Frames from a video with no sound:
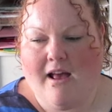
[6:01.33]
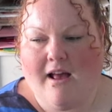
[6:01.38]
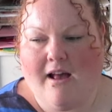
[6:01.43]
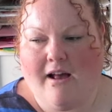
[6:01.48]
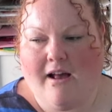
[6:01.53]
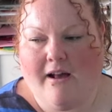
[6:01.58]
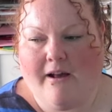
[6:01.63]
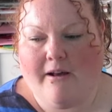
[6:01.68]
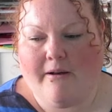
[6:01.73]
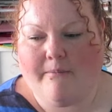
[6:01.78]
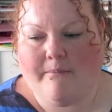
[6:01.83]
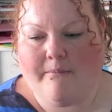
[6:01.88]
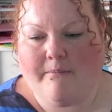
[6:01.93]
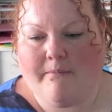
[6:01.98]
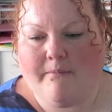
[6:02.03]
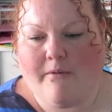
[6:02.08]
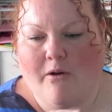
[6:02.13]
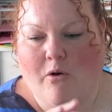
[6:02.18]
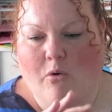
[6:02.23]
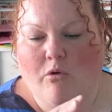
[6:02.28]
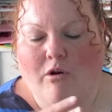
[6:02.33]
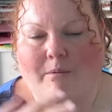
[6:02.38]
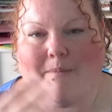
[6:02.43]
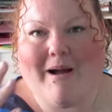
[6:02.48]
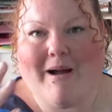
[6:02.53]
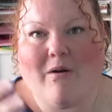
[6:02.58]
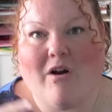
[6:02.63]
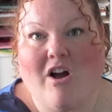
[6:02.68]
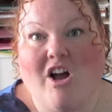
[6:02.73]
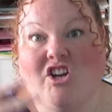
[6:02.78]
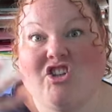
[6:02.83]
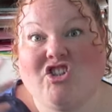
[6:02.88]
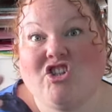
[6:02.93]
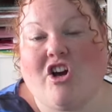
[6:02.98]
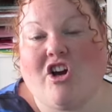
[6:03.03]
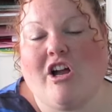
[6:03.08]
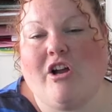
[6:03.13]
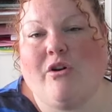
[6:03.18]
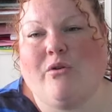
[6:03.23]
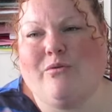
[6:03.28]
all about her
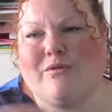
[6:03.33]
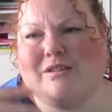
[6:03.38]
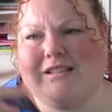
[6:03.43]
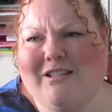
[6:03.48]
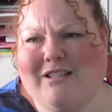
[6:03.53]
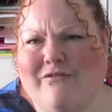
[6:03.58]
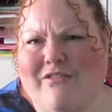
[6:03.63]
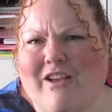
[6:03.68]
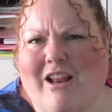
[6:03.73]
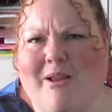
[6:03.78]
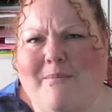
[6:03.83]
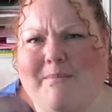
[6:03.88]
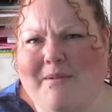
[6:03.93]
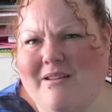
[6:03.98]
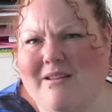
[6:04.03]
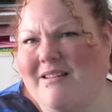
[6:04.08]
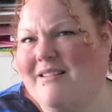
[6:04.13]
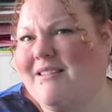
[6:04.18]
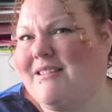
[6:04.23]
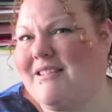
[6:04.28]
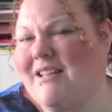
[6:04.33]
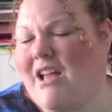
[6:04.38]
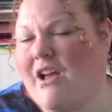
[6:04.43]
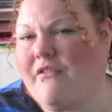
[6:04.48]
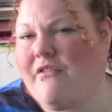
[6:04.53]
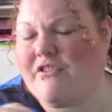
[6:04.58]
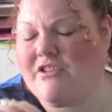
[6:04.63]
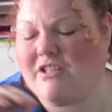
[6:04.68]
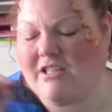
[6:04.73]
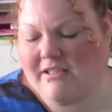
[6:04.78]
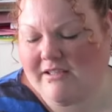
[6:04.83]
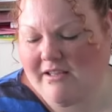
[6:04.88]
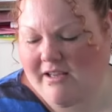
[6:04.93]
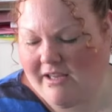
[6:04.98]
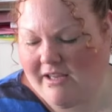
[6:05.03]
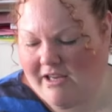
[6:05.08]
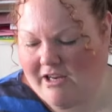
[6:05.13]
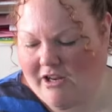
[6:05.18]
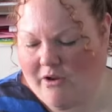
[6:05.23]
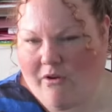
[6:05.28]
child's development and stuff, and she's
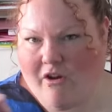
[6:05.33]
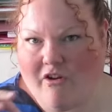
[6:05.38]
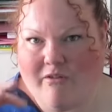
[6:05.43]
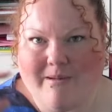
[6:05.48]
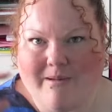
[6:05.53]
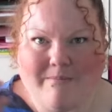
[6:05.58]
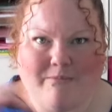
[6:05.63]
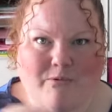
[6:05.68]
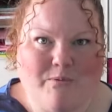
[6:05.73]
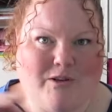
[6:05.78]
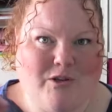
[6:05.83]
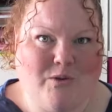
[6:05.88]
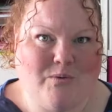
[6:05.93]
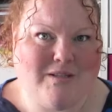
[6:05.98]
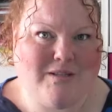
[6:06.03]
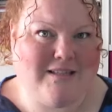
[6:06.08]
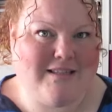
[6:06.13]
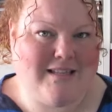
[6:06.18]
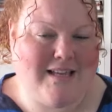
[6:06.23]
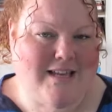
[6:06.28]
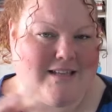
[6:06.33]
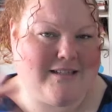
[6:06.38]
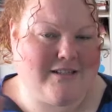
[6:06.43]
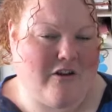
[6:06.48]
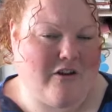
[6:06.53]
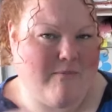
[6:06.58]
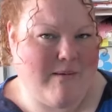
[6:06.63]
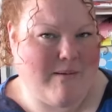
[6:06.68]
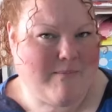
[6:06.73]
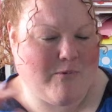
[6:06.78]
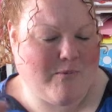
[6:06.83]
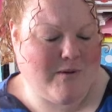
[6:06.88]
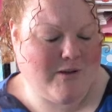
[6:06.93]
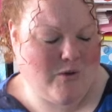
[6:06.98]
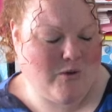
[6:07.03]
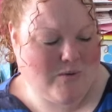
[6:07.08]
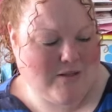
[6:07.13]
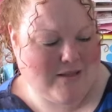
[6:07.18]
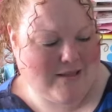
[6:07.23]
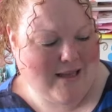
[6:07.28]
like, you know, I remember when you did this, I remember when
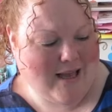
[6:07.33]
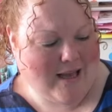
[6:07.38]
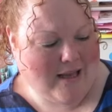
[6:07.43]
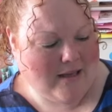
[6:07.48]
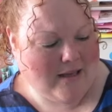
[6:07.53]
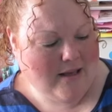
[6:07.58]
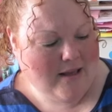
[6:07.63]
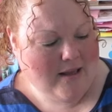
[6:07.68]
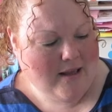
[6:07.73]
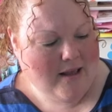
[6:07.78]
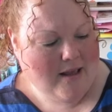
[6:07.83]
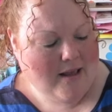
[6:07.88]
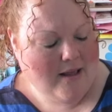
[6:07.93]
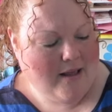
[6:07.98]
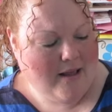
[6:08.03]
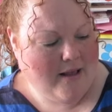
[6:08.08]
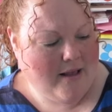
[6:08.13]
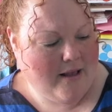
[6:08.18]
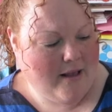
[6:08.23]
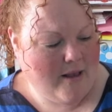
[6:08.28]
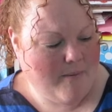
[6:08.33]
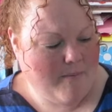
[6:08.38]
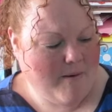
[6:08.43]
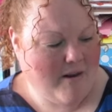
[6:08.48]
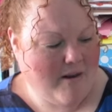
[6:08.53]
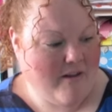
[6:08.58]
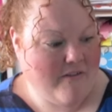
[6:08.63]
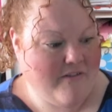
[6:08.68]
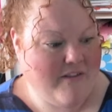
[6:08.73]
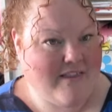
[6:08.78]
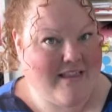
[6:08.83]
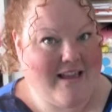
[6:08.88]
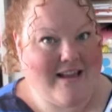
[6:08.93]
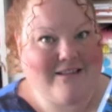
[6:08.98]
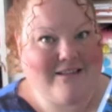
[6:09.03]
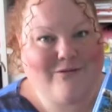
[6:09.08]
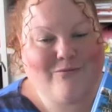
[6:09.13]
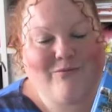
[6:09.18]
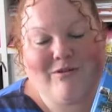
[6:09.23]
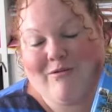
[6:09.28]
you did that, and I think
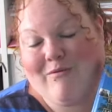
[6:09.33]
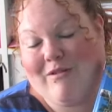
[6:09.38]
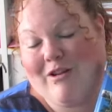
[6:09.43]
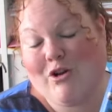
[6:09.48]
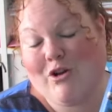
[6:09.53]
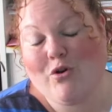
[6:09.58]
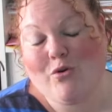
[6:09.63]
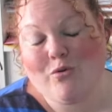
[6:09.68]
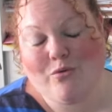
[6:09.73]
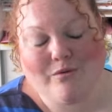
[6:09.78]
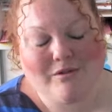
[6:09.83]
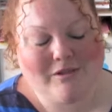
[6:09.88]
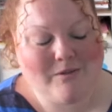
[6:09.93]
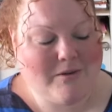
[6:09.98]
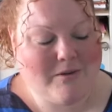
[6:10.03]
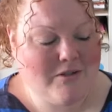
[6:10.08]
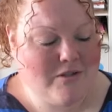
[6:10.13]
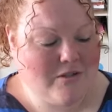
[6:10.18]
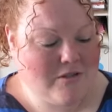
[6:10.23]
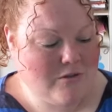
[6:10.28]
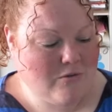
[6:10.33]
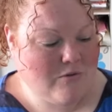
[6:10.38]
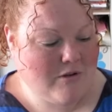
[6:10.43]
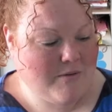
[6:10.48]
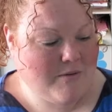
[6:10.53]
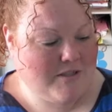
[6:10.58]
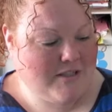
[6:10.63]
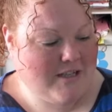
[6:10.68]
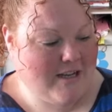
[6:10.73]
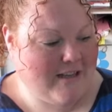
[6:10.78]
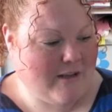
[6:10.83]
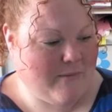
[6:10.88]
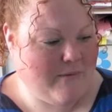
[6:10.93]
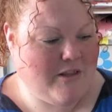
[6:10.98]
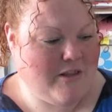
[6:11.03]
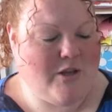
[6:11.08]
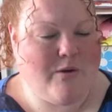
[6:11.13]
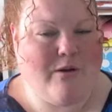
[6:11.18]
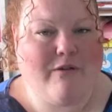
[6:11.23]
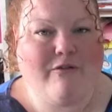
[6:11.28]
that's really, really cool. So I just thought I'd share that
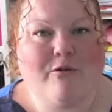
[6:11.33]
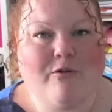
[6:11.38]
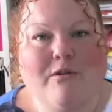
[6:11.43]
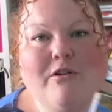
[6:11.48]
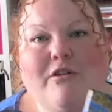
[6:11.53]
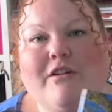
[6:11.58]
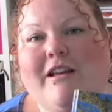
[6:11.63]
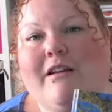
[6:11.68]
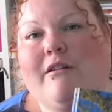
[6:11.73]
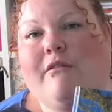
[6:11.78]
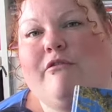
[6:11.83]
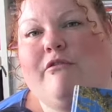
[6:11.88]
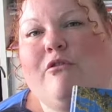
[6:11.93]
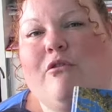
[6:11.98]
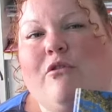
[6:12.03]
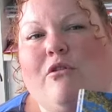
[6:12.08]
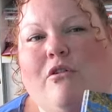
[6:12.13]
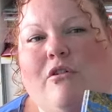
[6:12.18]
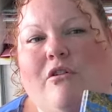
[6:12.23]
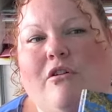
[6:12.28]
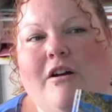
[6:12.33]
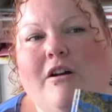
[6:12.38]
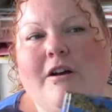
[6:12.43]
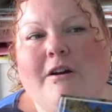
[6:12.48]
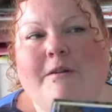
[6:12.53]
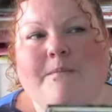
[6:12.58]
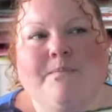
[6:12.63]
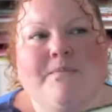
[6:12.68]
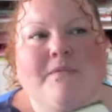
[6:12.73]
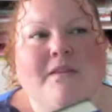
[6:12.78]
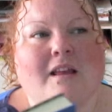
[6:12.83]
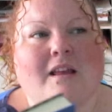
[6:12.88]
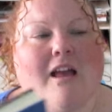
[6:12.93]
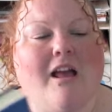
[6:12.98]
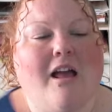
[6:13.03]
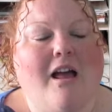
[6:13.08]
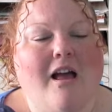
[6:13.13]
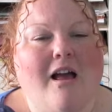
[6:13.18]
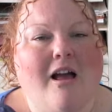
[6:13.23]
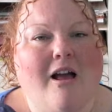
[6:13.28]
with you. If you were looking for
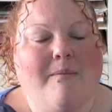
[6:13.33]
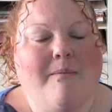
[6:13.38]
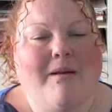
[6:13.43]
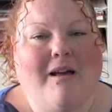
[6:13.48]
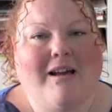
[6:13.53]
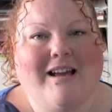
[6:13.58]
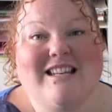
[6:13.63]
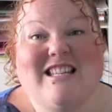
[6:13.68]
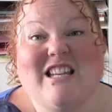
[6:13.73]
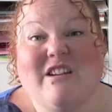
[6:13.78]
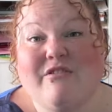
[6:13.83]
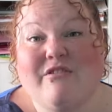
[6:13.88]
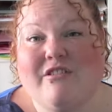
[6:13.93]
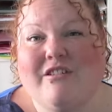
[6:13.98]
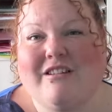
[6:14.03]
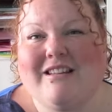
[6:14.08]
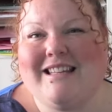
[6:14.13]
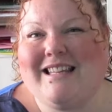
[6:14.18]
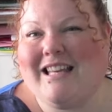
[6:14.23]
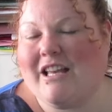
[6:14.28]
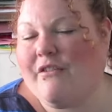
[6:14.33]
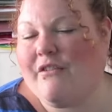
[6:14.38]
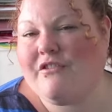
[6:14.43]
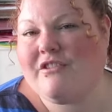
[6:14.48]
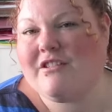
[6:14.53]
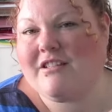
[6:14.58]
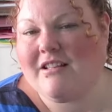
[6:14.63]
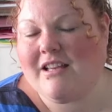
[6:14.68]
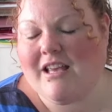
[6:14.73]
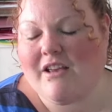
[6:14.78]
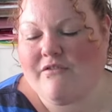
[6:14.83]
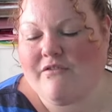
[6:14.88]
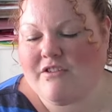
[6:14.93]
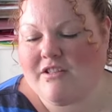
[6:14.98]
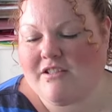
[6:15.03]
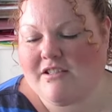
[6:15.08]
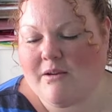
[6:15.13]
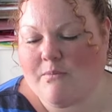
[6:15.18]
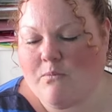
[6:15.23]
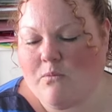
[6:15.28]
like a different gift to give to
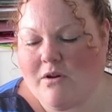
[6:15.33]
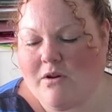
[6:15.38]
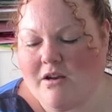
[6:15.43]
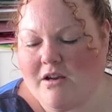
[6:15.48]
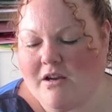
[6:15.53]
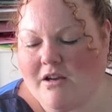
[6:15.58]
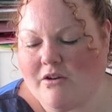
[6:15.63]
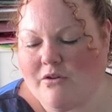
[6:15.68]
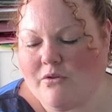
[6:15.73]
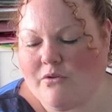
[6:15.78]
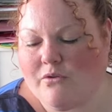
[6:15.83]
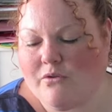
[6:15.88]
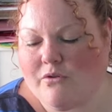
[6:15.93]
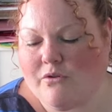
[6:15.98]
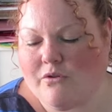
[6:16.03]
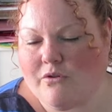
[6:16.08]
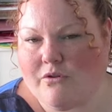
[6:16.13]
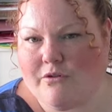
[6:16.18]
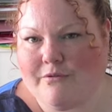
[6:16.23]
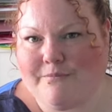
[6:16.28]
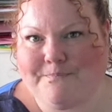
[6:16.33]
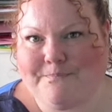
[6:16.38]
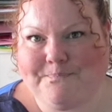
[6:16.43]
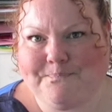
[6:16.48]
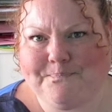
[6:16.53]
someone, or